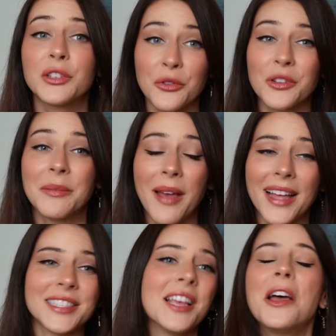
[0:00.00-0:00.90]
truly
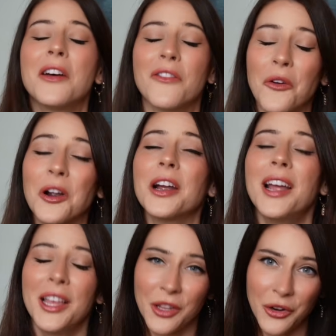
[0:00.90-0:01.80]
meant for
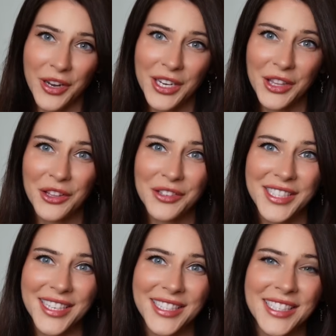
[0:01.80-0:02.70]
the Creed
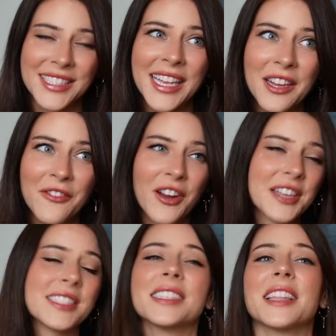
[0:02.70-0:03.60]
enthusiast. It's like a
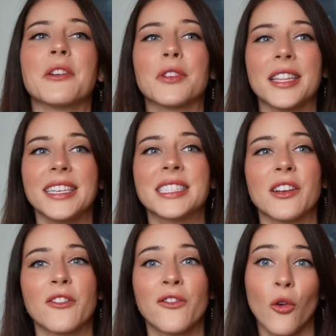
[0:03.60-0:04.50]
fragrance that they released
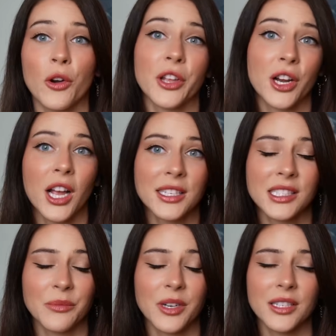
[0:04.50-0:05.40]
for their
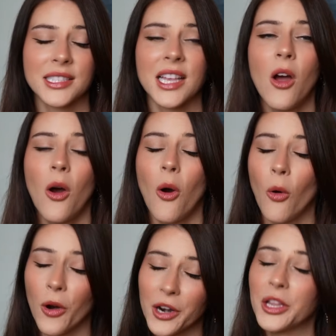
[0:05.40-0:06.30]
customers,
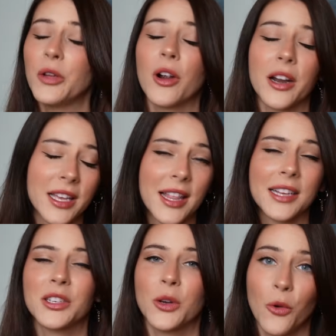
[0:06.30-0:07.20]
or you are a
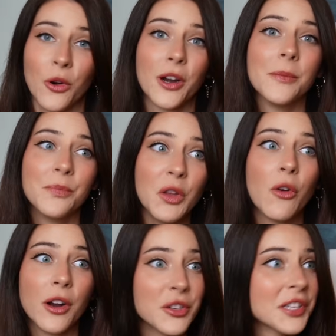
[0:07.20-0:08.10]
collector, or you
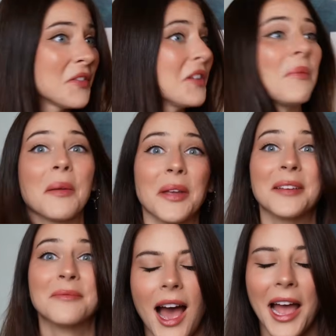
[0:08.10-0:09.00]
are a trust fund
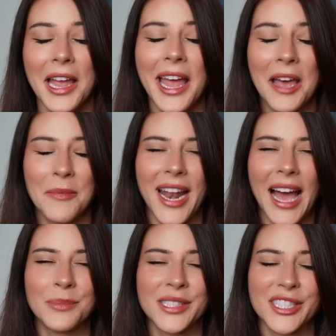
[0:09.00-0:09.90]
baby. I am an
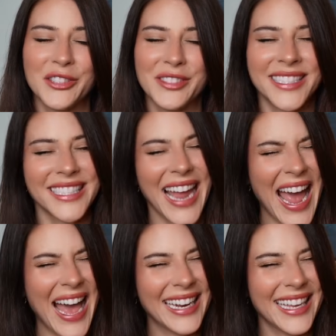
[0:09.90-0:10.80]
absolute
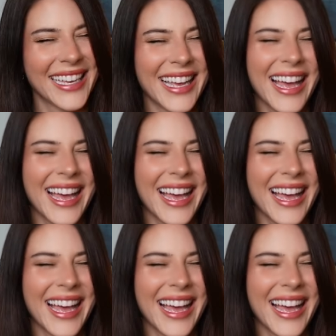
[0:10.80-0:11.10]
stan,